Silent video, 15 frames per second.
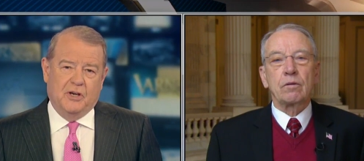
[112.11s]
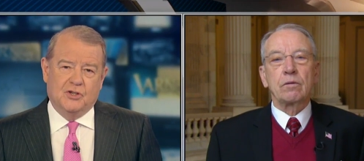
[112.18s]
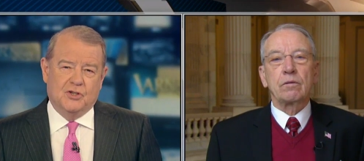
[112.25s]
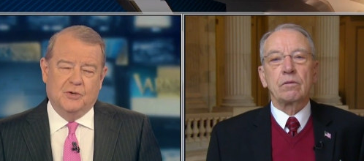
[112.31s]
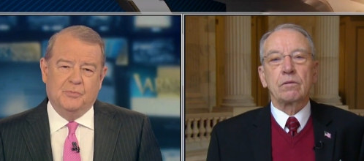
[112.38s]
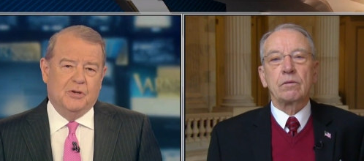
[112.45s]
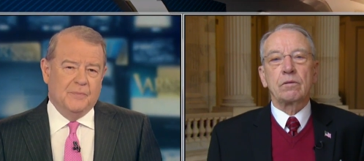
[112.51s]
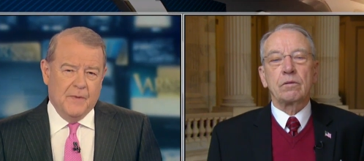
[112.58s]

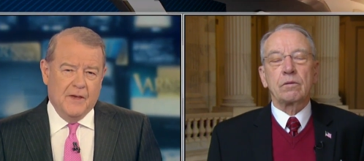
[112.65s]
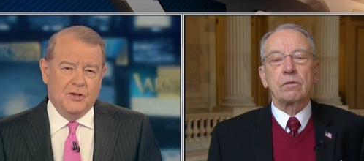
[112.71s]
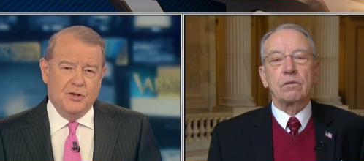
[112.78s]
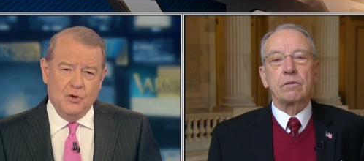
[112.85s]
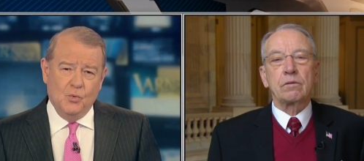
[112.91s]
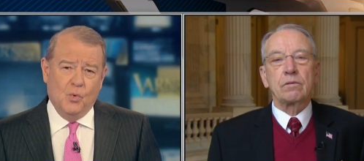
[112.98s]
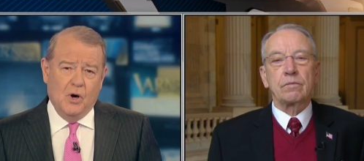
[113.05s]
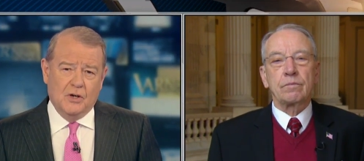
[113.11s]
Speaker 1: picture, but
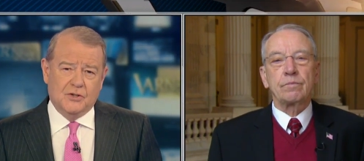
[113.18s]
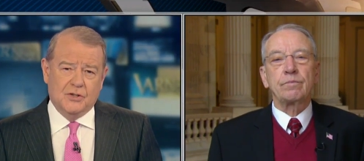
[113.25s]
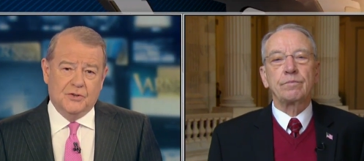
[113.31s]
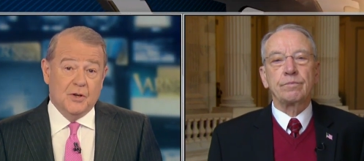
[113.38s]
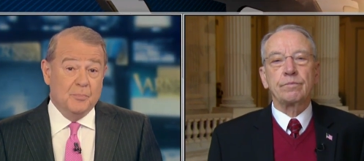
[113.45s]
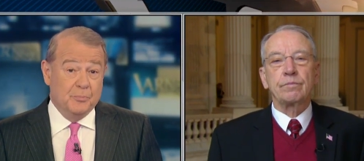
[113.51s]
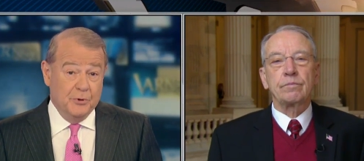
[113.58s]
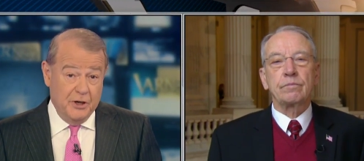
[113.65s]
you
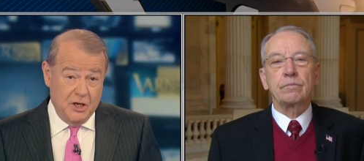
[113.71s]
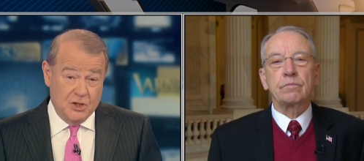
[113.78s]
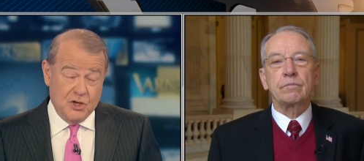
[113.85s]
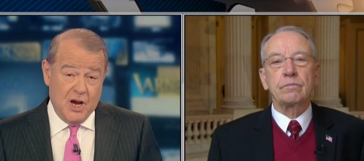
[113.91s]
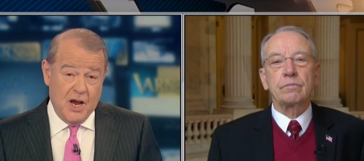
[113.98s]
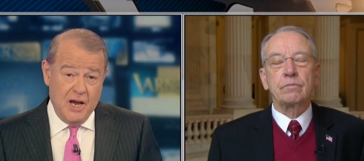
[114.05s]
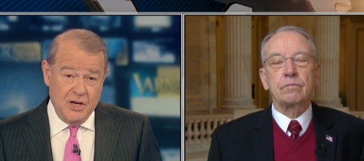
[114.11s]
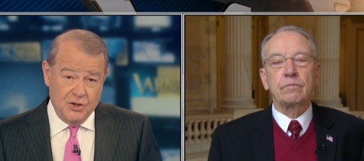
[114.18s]
wanted the British
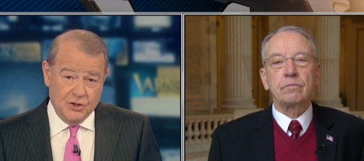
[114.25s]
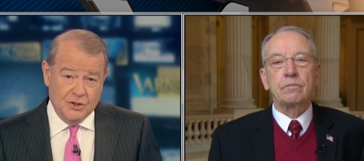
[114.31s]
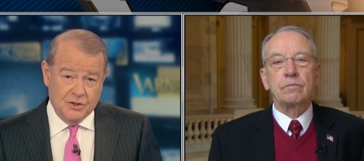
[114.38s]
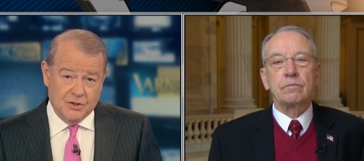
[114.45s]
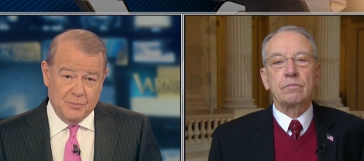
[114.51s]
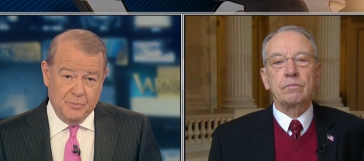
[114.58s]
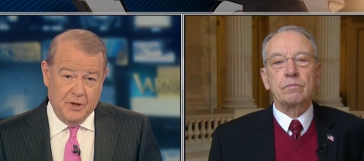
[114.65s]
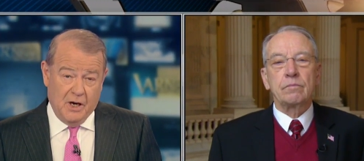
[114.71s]

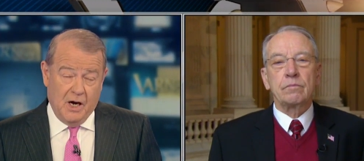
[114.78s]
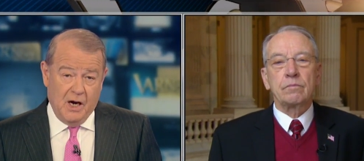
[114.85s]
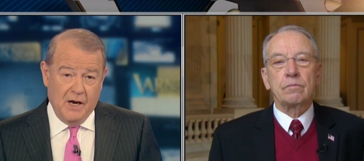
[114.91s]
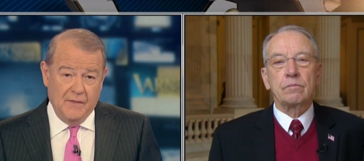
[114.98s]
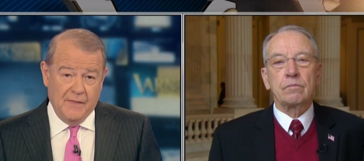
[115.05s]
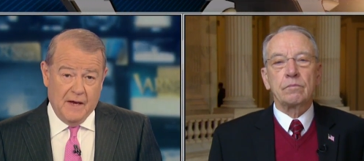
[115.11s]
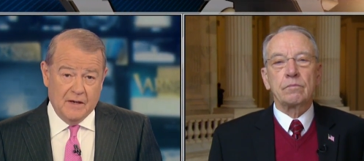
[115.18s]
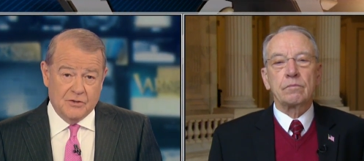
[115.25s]
agent
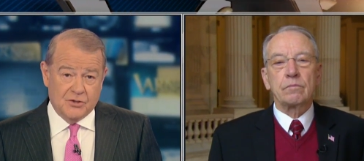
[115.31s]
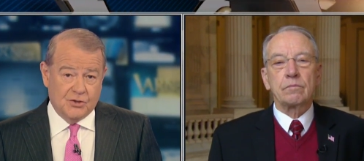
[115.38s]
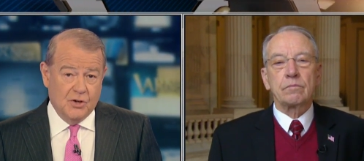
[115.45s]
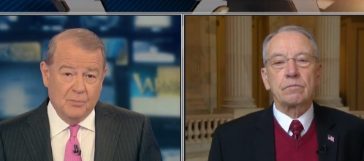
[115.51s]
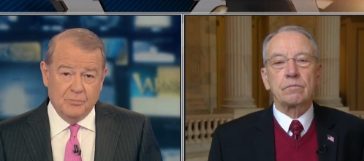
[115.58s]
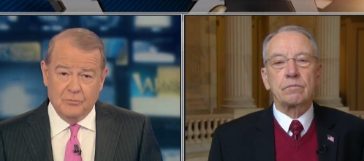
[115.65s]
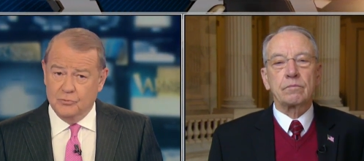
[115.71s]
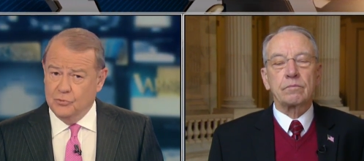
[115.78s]
behind that
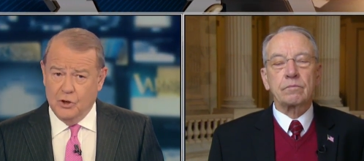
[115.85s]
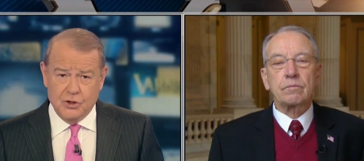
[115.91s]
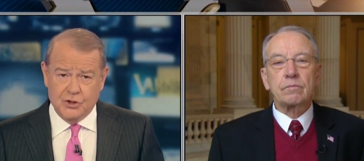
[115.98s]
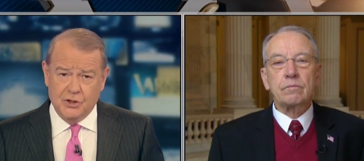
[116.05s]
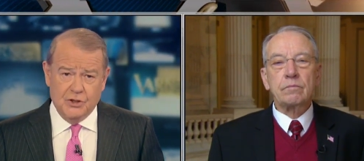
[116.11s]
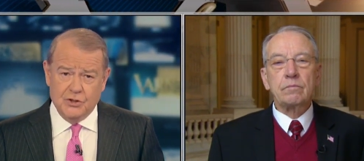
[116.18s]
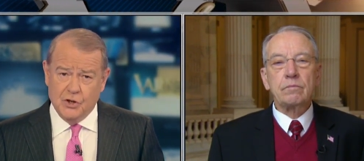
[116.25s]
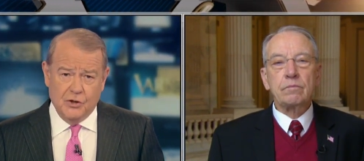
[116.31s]
Trump
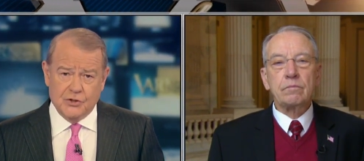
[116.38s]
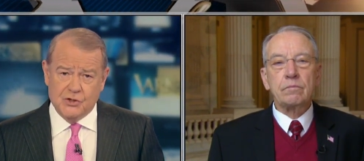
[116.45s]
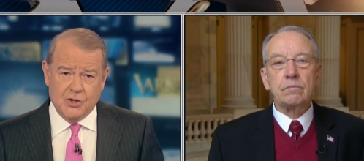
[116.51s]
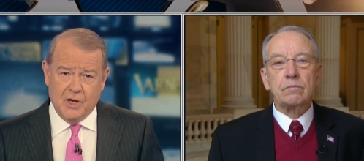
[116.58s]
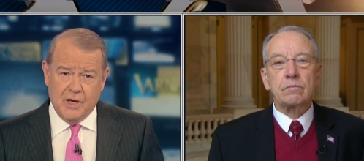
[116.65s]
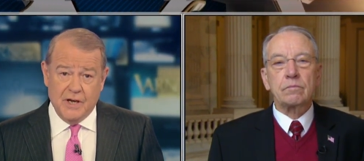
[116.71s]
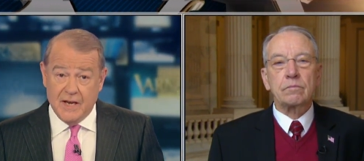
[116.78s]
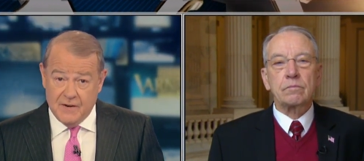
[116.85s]
Russia
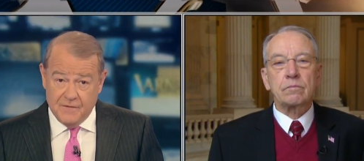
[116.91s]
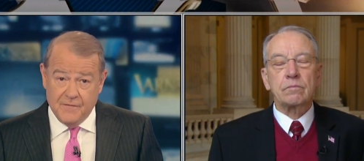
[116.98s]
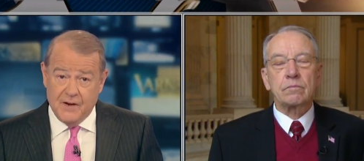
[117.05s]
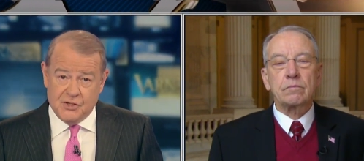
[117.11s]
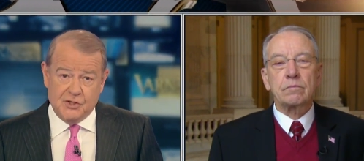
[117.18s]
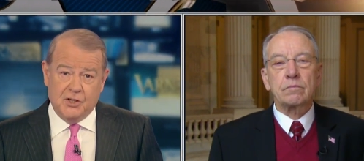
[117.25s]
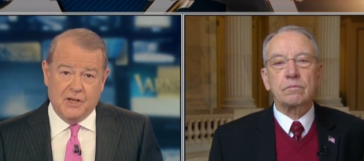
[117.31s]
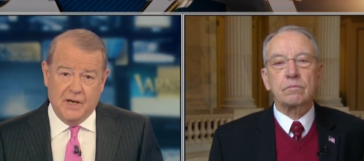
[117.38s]
dossier
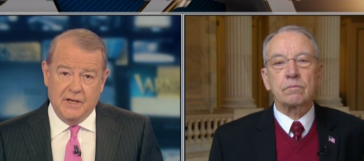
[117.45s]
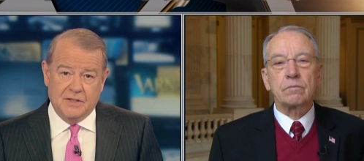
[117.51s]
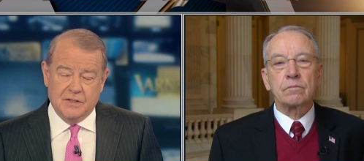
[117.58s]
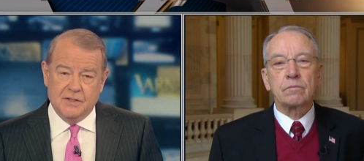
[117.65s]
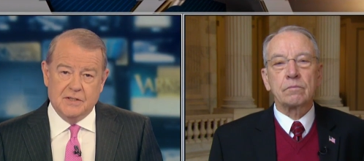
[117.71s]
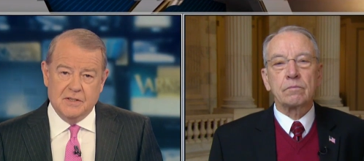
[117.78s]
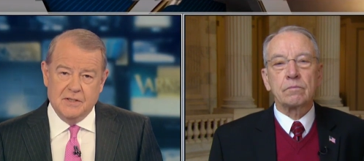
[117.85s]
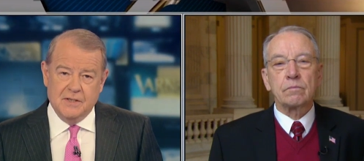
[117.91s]
investigated.
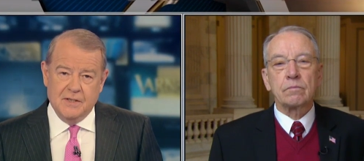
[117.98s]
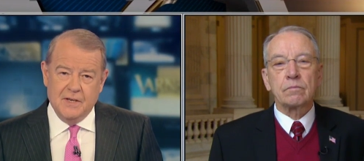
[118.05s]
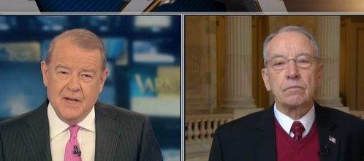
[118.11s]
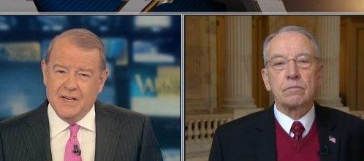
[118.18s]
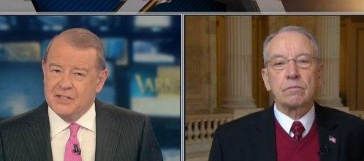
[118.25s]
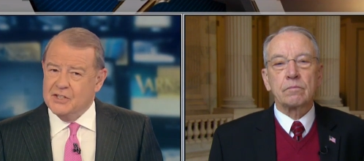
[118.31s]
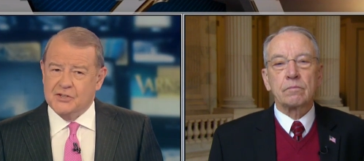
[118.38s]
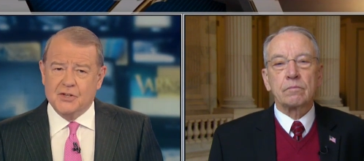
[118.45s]

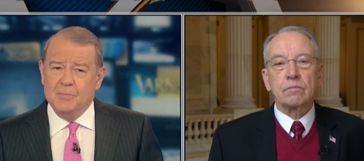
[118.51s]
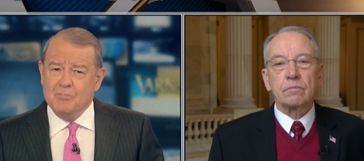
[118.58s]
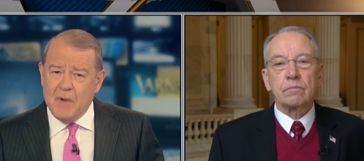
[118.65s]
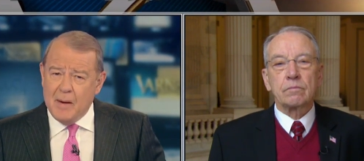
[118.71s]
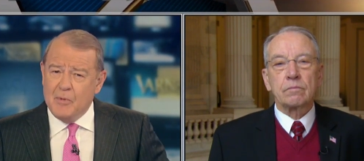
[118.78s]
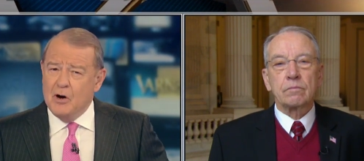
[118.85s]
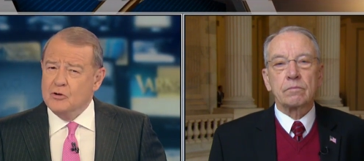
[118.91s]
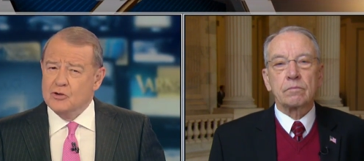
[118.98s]
Does the
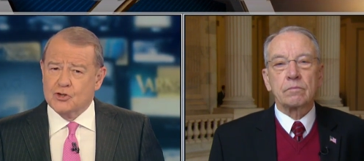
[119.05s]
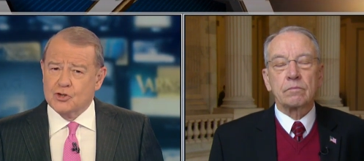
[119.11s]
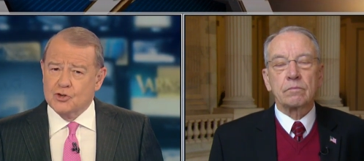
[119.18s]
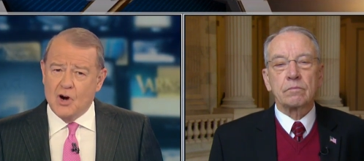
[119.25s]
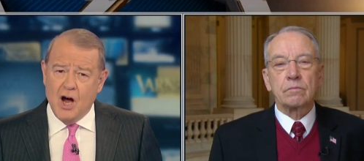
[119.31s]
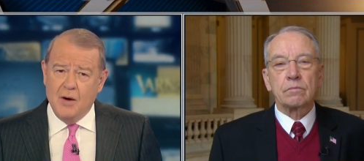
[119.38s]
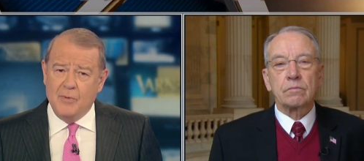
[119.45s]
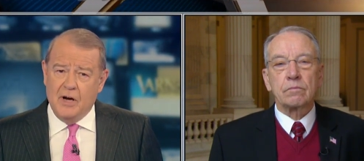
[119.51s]
memo
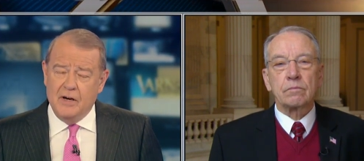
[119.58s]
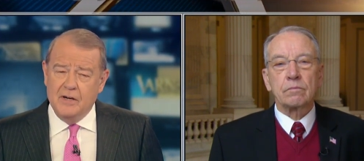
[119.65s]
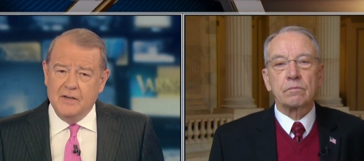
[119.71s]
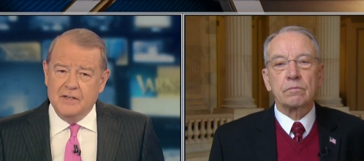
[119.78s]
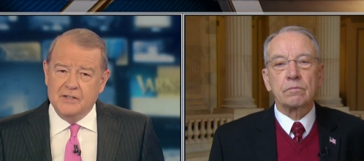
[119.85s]
drama